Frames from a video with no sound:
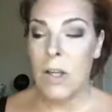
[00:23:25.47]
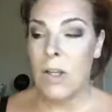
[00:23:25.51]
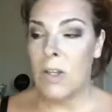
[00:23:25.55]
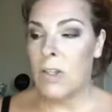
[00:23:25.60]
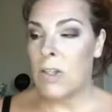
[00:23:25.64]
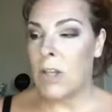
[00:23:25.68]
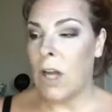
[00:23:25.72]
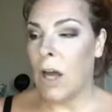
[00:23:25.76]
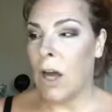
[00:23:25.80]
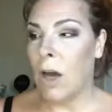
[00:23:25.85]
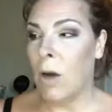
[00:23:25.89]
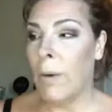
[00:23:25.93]

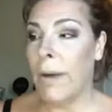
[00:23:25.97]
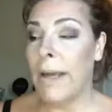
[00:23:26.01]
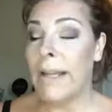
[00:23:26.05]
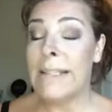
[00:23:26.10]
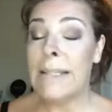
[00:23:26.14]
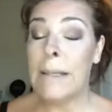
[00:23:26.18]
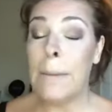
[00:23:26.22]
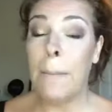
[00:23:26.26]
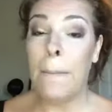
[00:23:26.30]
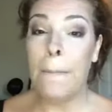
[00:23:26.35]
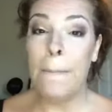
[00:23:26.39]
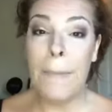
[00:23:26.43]
So
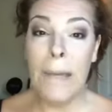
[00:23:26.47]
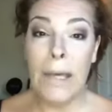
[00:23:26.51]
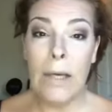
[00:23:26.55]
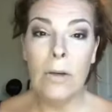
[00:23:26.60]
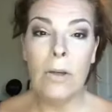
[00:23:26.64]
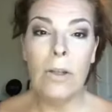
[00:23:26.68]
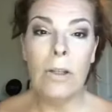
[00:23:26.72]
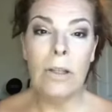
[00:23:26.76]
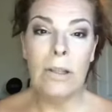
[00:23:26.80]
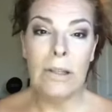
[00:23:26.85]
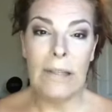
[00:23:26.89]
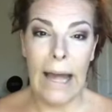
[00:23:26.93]
it's
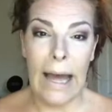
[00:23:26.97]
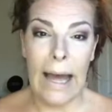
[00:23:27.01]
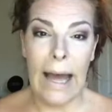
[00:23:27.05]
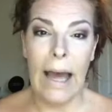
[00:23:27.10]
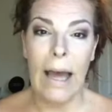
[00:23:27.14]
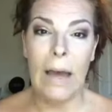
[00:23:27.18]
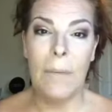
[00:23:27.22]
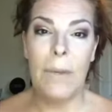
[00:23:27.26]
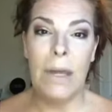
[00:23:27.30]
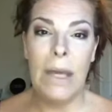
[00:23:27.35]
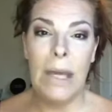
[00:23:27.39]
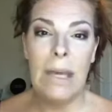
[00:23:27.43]
Meal
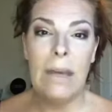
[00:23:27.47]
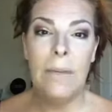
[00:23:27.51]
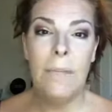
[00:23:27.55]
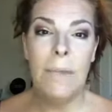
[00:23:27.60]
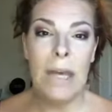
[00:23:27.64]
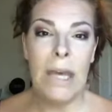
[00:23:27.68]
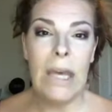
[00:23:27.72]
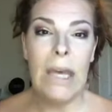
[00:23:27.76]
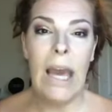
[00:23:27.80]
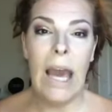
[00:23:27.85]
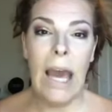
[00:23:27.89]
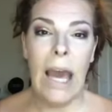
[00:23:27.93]
Lime,
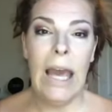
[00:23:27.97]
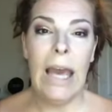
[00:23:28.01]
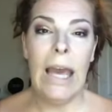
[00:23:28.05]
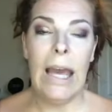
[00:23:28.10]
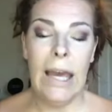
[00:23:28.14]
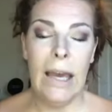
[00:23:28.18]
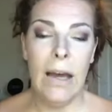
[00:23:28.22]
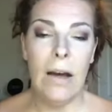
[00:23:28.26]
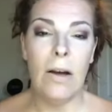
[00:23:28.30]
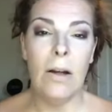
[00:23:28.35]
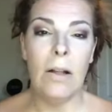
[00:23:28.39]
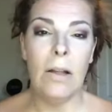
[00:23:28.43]

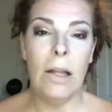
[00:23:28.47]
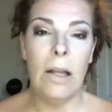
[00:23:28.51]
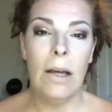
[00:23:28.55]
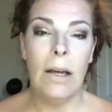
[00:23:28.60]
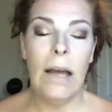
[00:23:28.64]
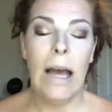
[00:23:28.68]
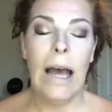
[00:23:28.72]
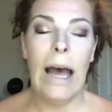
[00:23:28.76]
MEALIME.